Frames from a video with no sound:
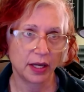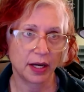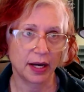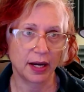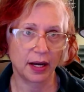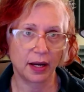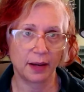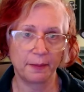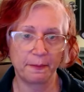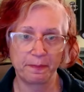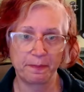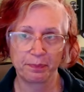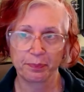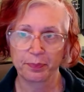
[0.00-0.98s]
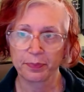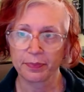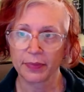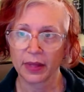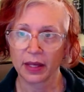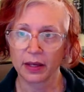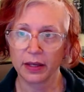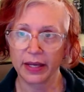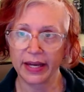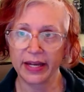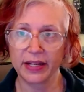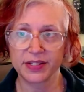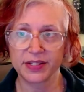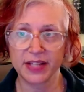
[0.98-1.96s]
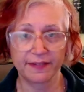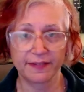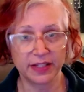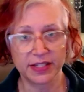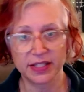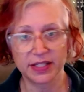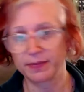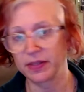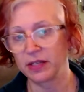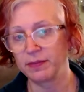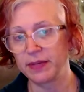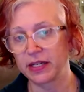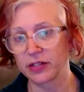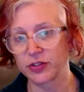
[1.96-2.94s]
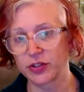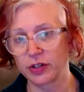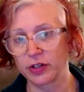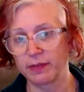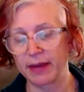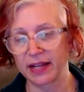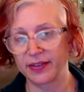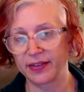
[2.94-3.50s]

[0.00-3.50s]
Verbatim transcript: Um, it is definitely something to be concerned about.